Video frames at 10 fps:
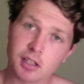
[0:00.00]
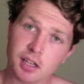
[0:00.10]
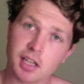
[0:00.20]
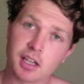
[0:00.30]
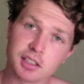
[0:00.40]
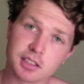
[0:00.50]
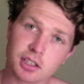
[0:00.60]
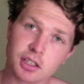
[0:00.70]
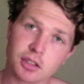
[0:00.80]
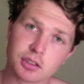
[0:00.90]
Hey guys and
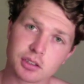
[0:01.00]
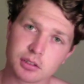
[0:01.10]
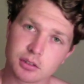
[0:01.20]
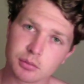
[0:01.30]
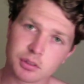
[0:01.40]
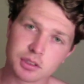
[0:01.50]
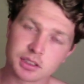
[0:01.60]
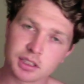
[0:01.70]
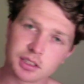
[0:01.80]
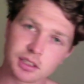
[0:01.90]
girls, brothers and
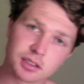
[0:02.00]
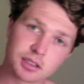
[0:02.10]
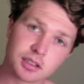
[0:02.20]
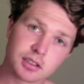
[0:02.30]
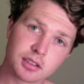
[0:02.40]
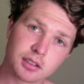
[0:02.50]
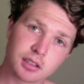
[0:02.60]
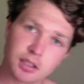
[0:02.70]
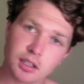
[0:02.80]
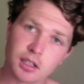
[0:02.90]
sisters,
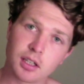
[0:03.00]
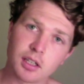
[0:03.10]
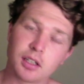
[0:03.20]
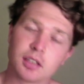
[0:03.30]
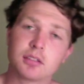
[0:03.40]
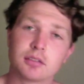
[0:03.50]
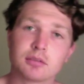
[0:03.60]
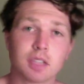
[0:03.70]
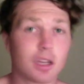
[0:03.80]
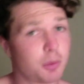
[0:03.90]
I
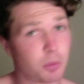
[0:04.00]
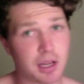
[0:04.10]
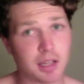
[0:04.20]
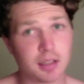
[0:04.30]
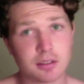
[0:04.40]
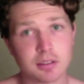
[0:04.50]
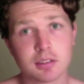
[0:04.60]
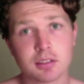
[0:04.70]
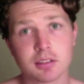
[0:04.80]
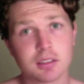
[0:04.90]
hope you're well
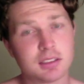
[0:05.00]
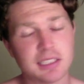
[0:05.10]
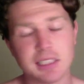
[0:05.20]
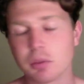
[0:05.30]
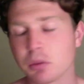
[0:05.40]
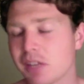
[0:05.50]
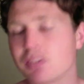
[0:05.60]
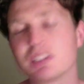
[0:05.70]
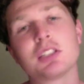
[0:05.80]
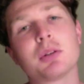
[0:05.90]
and dealing with
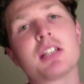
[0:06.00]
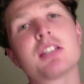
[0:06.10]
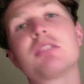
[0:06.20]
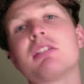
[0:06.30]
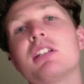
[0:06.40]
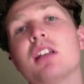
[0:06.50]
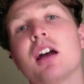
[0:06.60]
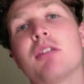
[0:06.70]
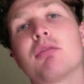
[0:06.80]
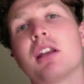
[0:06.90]
whatever situations are in your
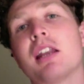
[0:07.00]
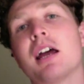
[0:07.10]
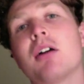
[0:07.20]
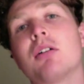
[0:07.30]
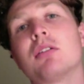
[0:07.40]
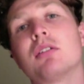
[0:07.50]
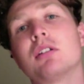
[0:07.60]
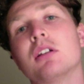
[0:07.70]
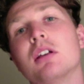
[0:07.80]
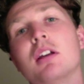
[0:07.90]
life right now
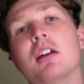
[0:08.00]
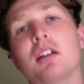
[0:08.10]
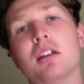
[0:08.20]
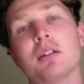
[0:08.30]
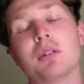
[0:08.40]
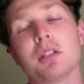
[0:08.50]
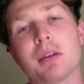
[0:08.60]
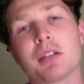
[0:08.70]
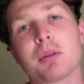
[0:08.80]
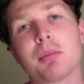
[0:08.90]
in the
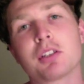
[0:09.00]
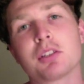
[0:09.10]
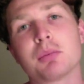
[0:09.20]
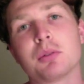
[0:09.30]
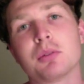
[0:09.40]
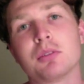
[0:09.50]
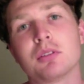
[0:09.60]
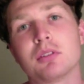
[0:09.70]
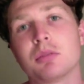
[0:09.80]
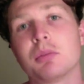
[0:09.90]
best way possible,
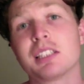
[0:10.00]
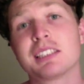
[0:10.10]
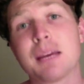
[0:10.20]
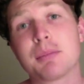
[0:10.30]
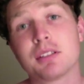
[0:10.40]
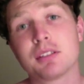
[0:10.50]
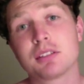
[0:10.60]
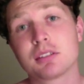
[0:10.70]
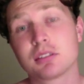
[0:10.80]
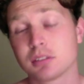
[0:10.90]
with
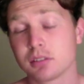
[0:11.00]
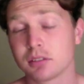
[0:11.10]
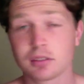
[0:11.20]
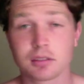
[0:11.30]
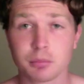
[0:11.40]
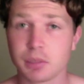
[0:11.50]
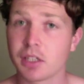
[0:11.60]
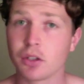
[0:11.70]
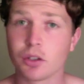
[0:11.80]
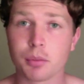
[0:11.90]
acceptance, be
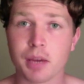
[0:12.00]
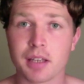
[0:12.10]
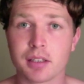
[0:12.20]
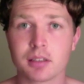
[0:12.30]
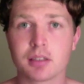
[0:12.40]
it good or bad.